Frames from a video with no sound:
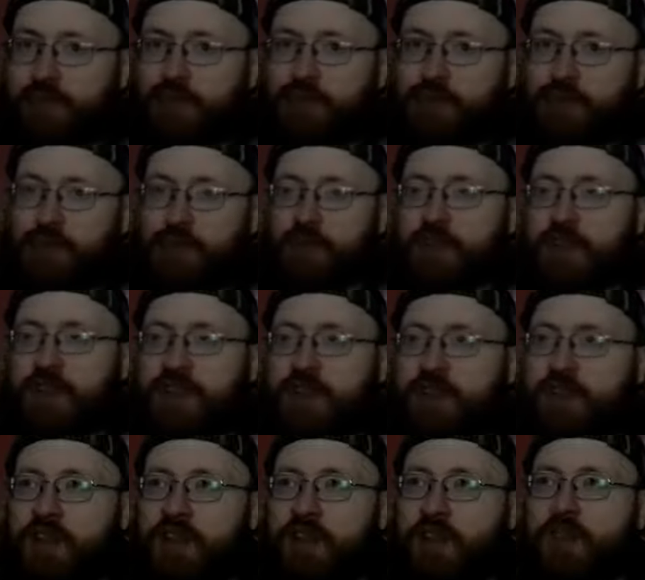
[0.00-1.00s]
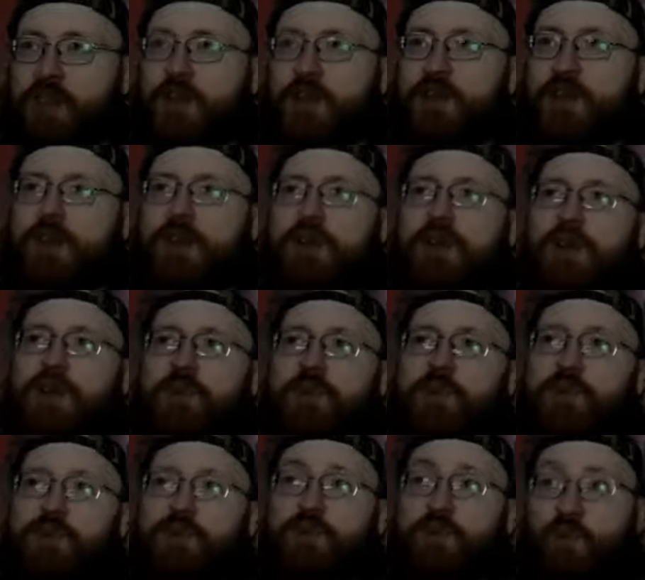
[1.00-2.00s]
screwing anything up
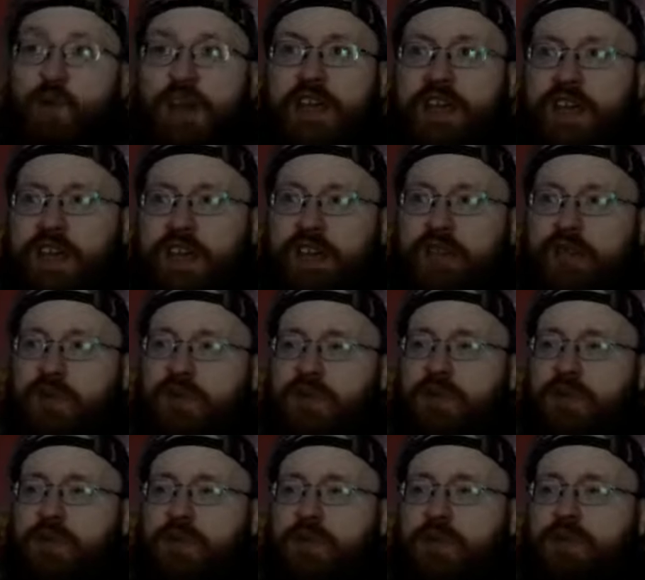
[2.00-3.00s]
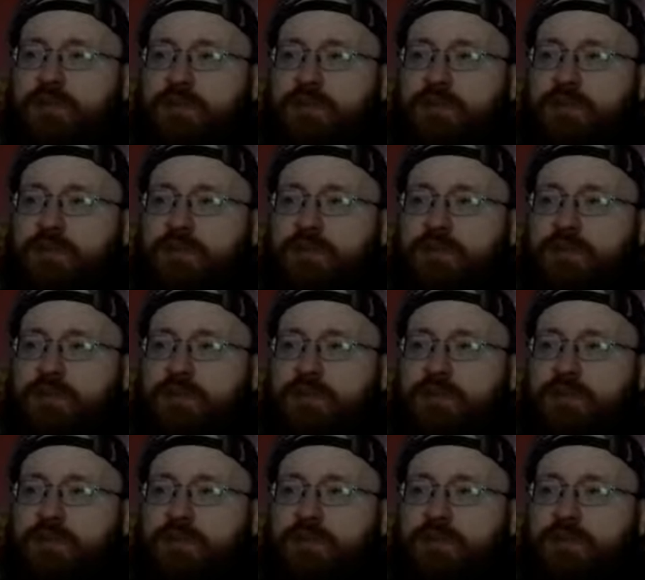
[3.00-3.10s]
with the rating or